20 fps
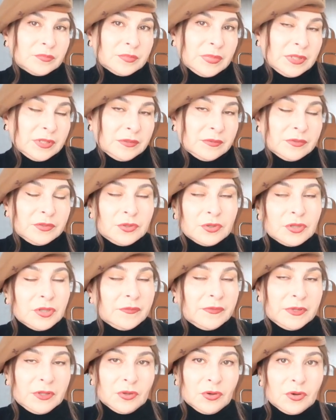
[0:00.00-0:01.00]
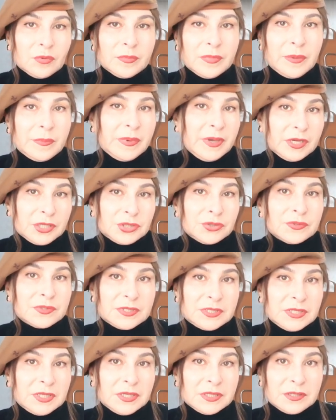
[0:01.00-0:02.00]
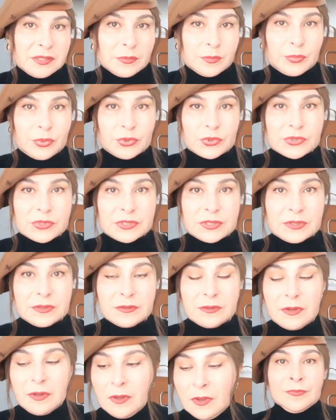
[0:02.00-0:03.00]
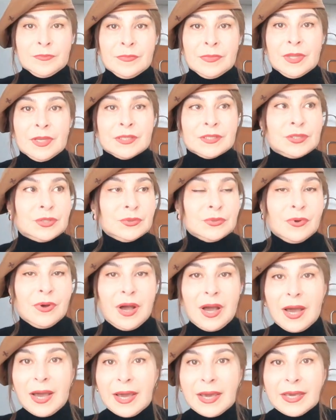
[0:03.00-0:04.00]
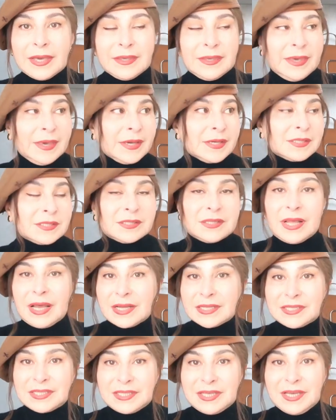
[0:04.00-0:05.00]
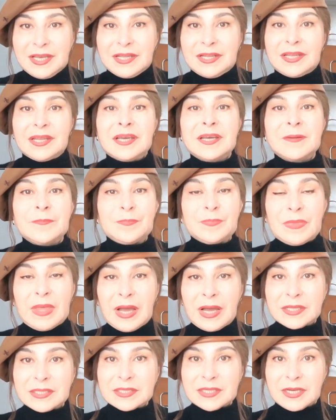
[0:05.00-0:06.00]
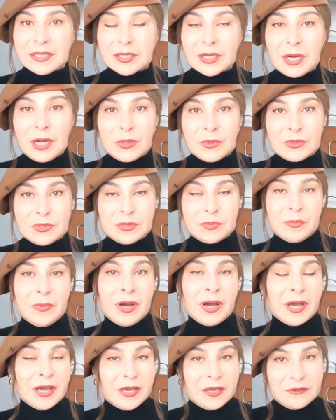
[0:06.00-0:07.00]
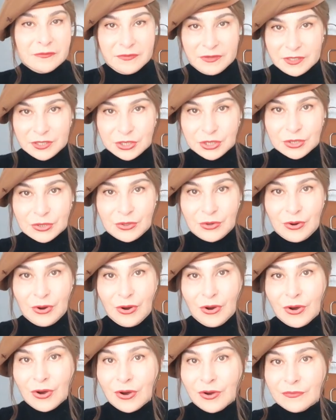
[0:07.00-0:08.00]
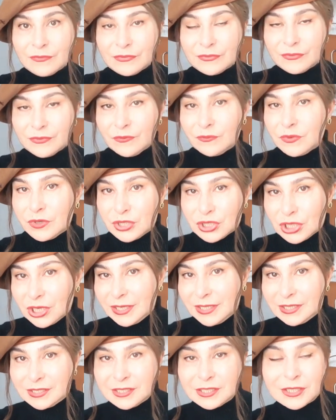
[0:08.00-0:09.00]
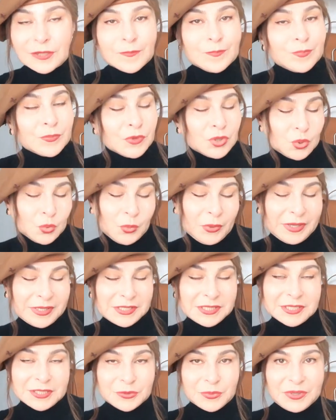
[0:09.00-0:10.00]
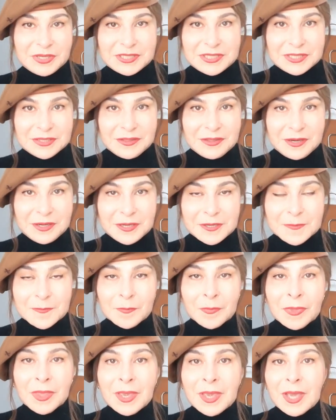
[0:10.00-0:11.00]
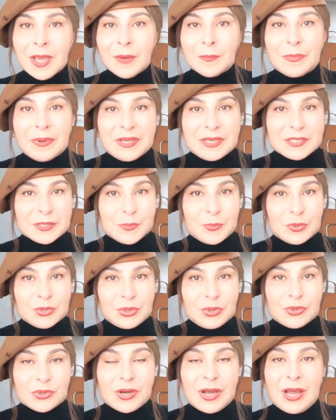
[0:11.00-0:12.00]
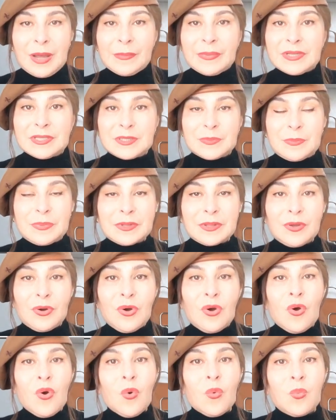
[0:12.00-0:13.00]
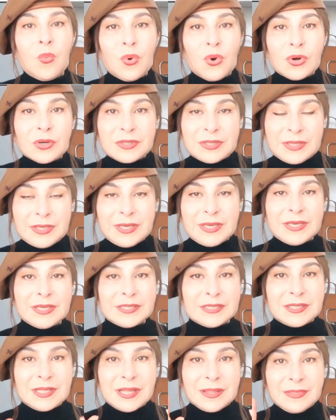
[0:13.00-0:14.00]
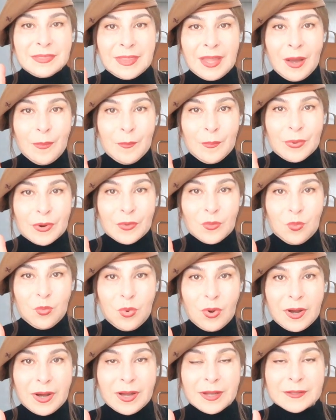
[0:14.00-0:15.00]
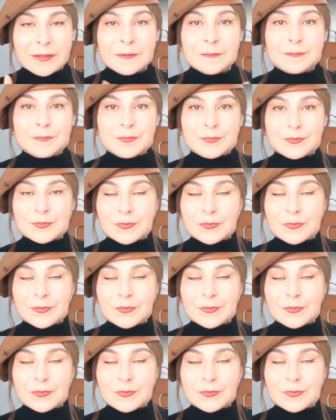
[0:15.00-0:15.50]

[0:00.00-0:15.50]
but you never know maybe I should see it in person so i guess that's it that concludes my video of wish list 2023 please put your comments below what is the number one